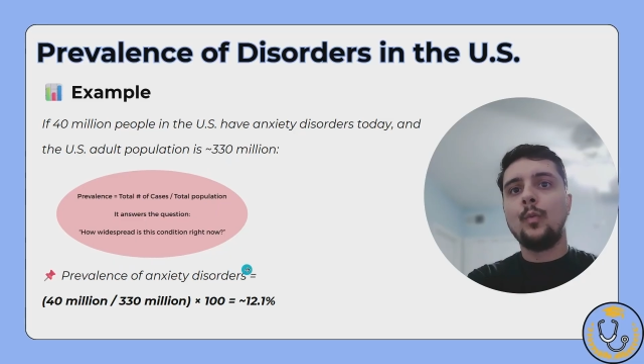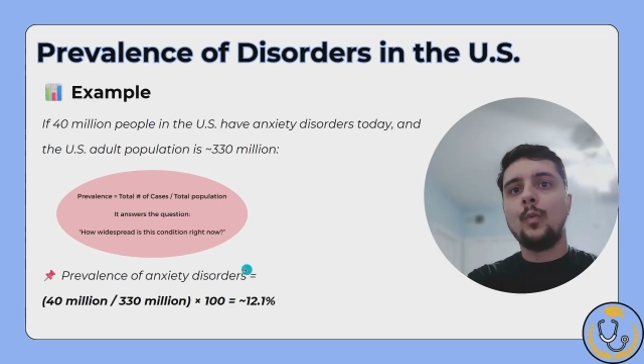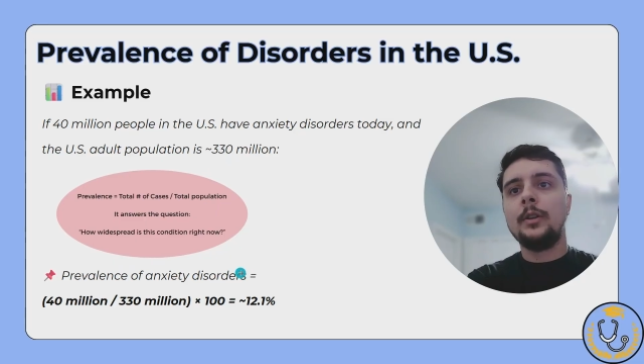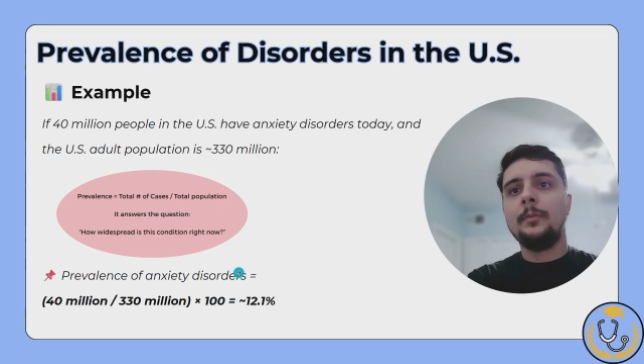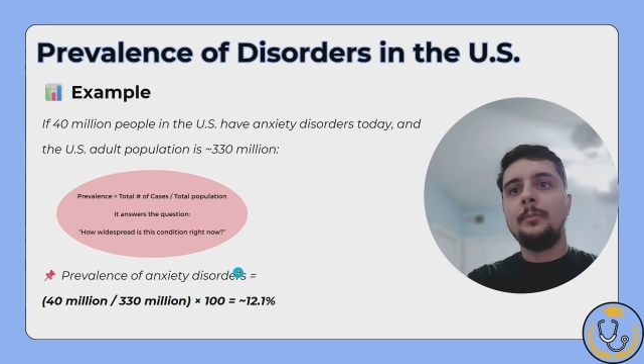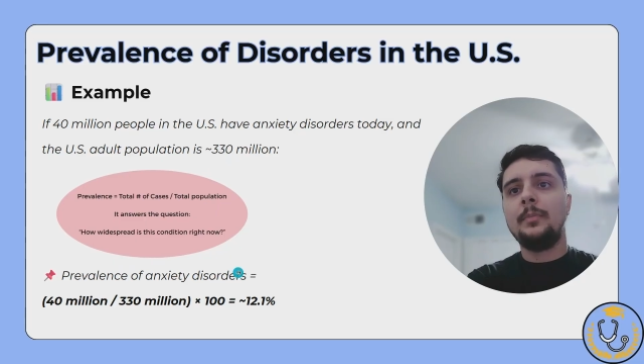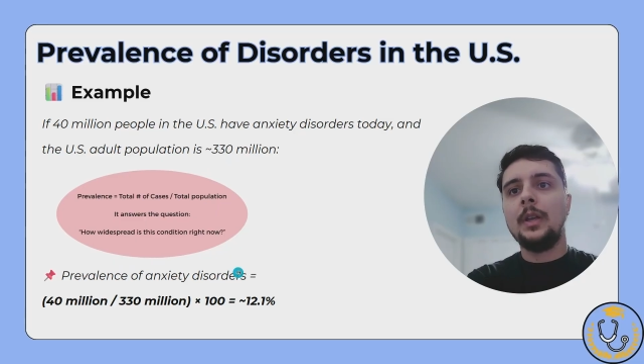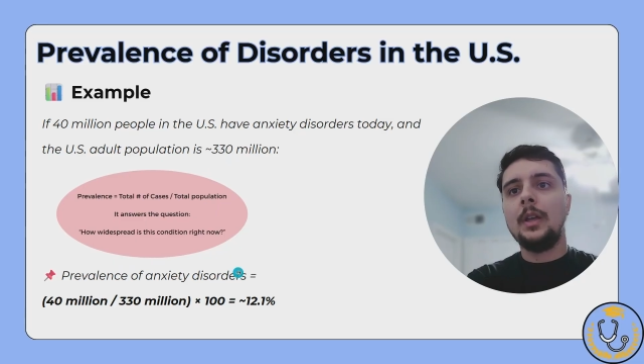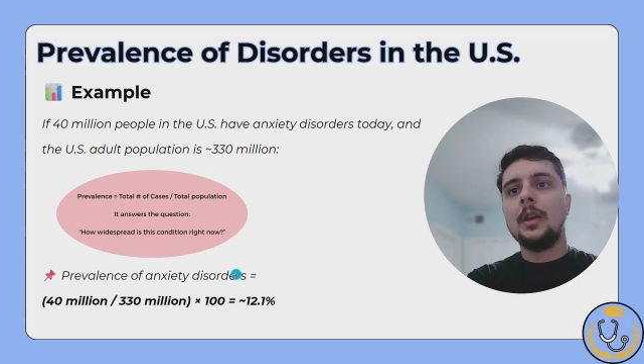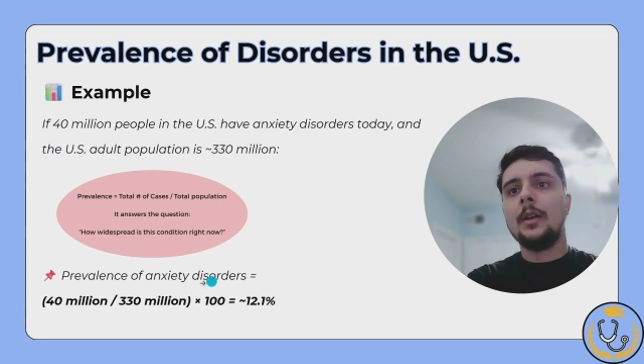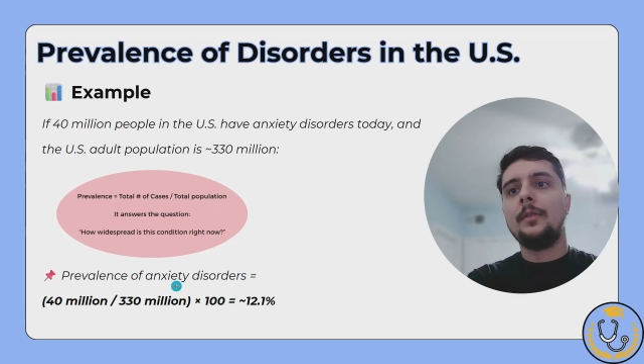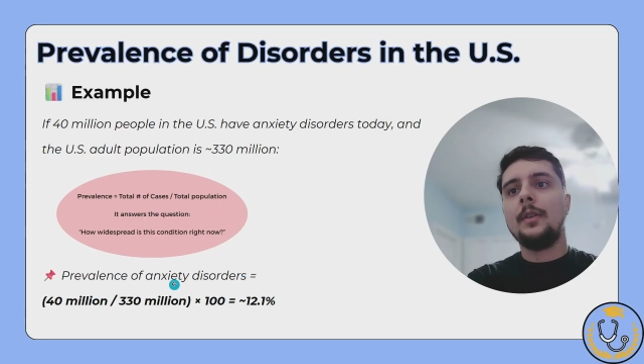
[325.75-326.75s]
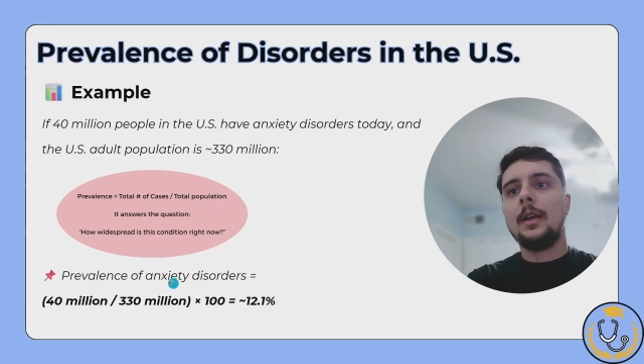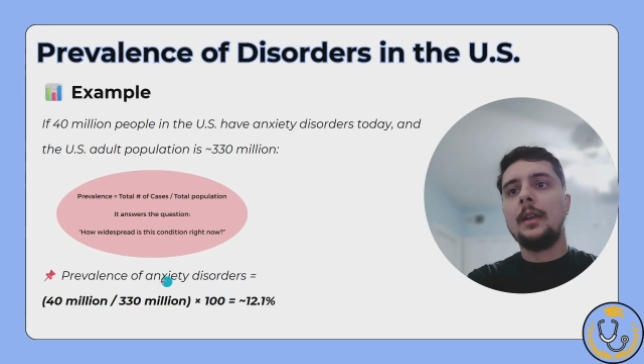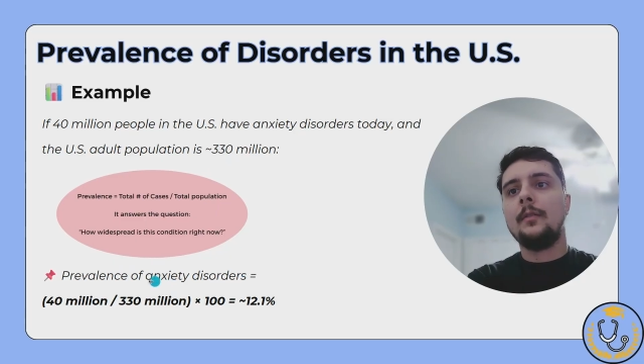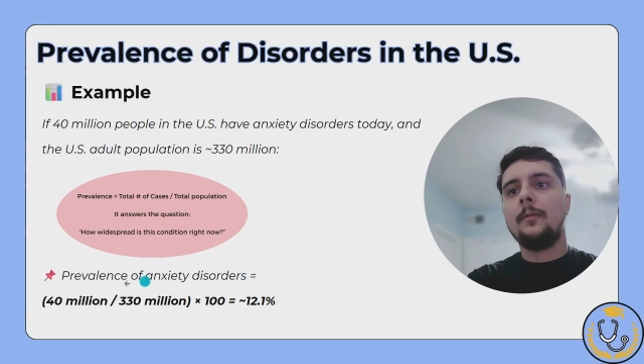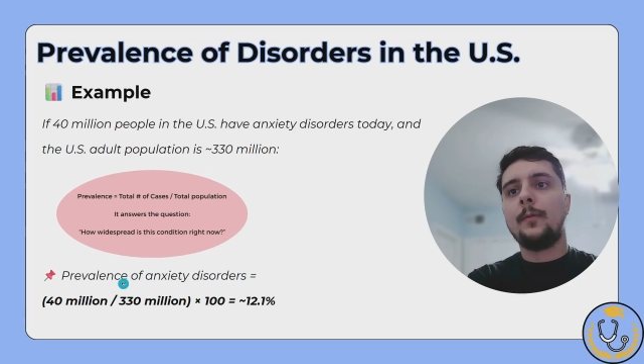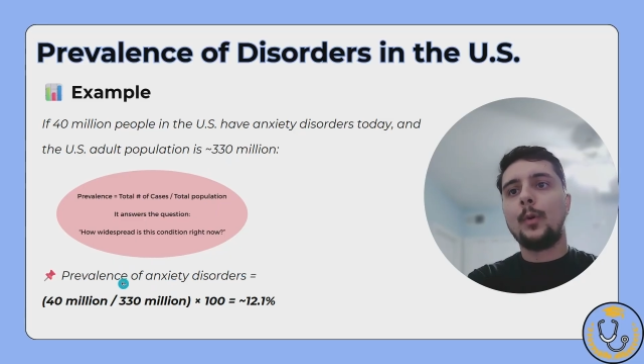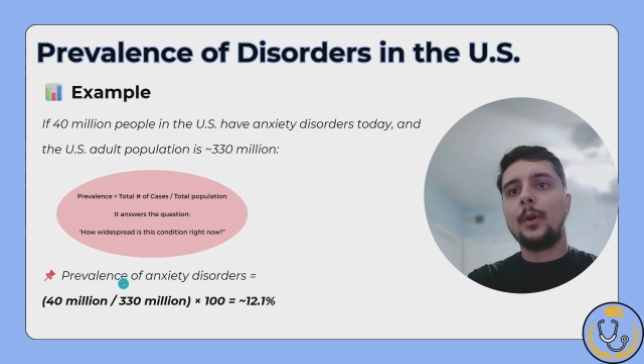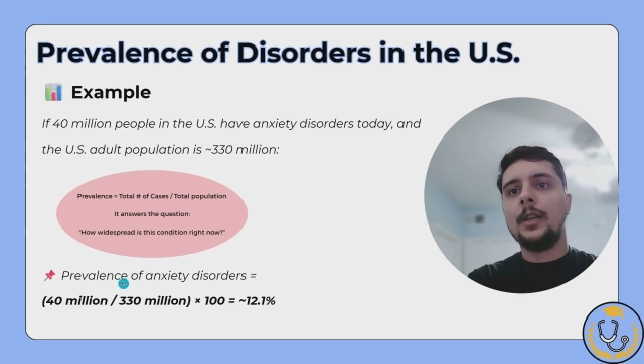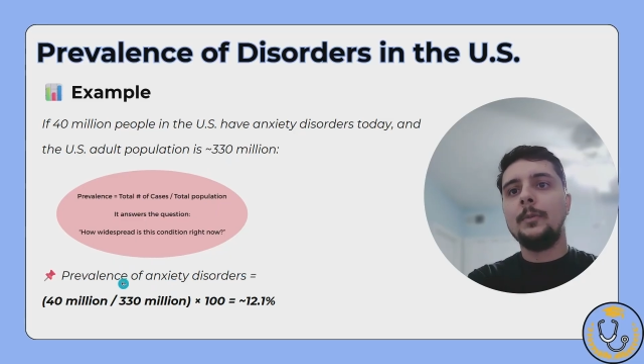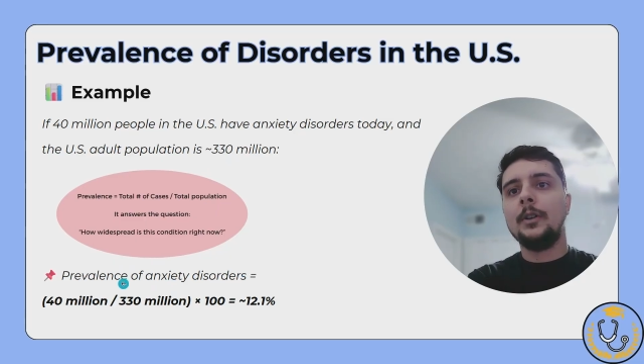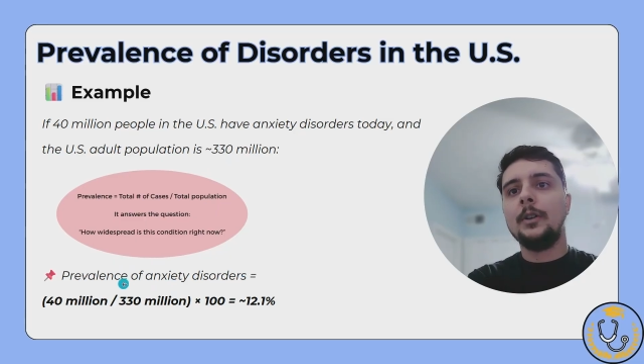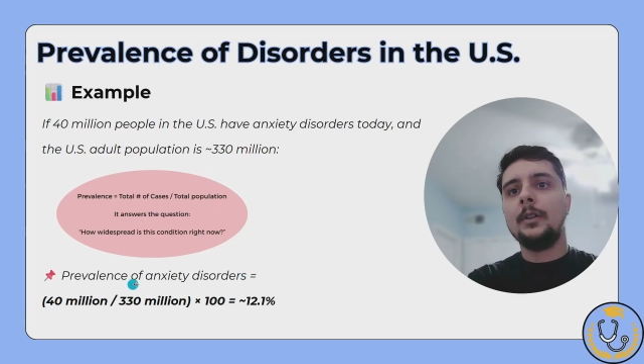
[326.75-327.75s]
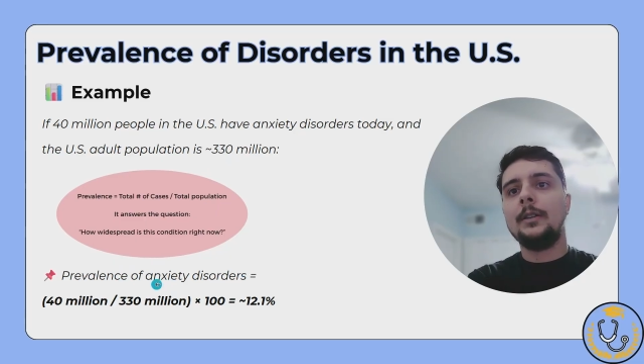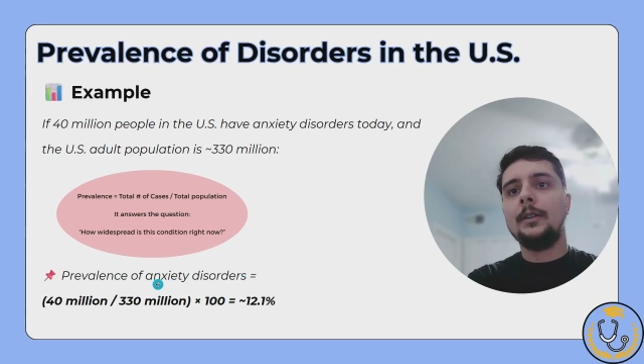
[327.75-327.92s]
would be then 40 million